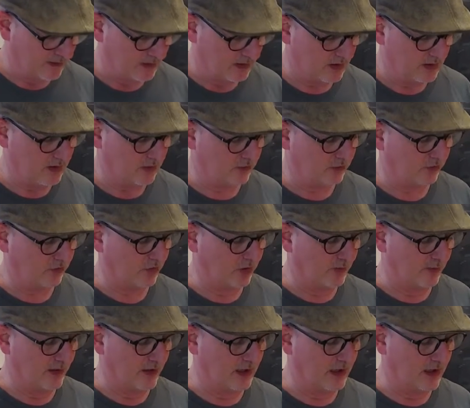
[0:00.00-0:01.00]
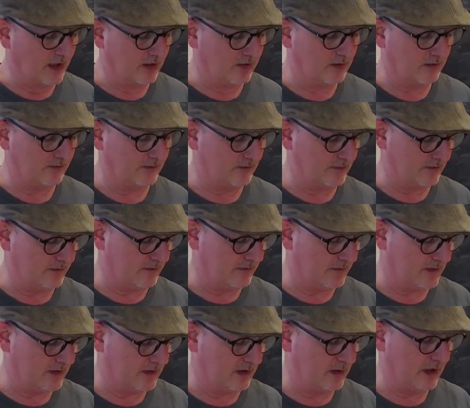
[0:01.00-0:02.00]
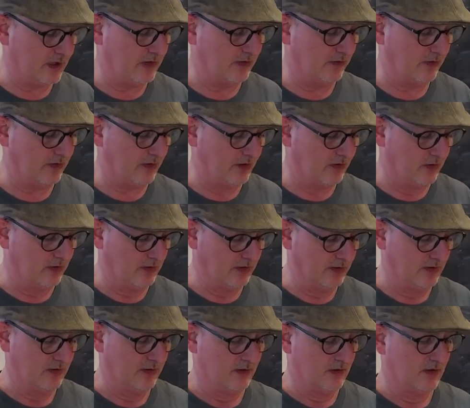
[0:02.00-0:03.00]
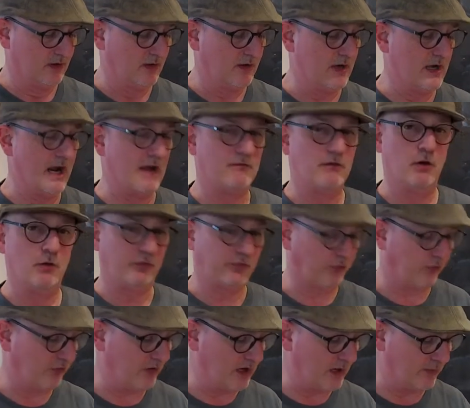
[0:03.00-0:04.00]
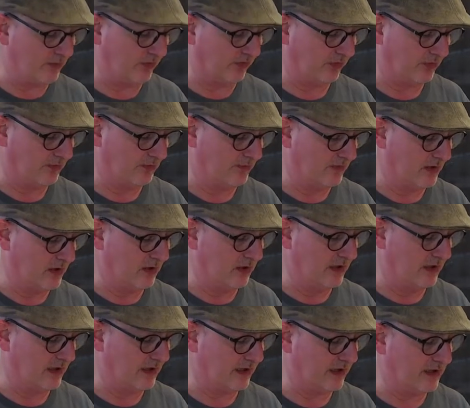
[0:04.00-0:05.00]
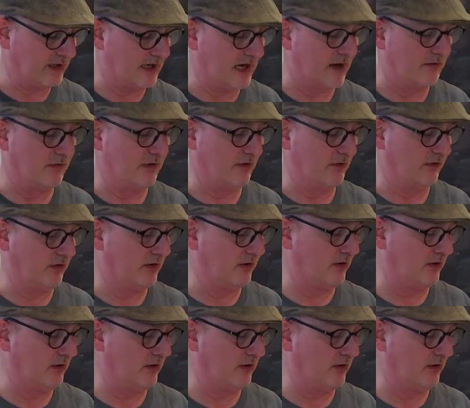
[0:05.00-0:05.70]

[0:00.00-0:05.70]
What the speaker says: and you chop the lard back into little narrow strips, you know, like carrots you